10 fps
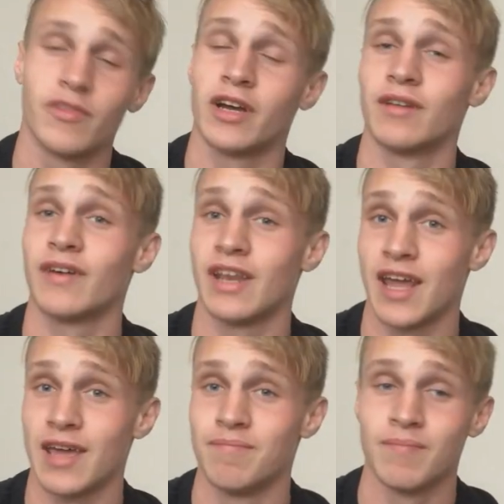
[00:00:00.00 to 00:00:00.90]
I could have had an
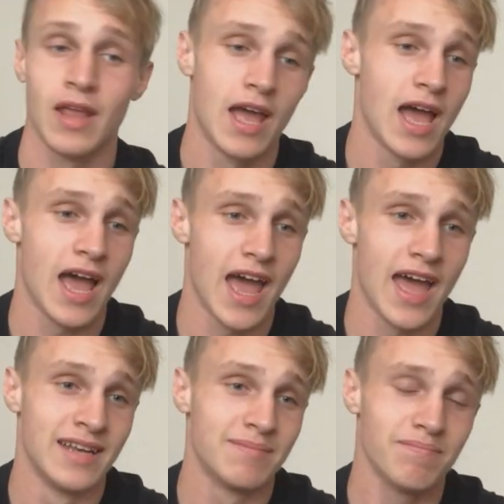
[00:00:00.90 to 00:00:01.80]
A,
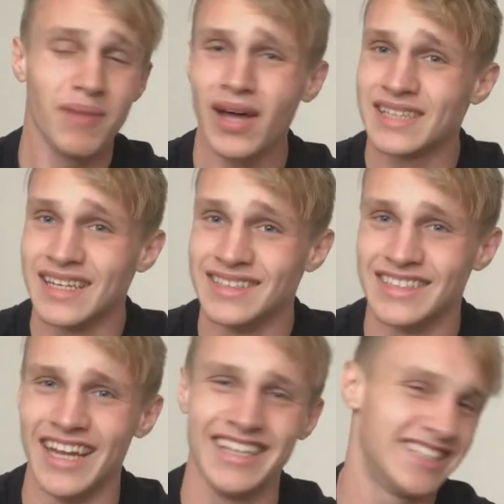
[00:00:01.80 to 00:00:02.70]
um, but I didn't.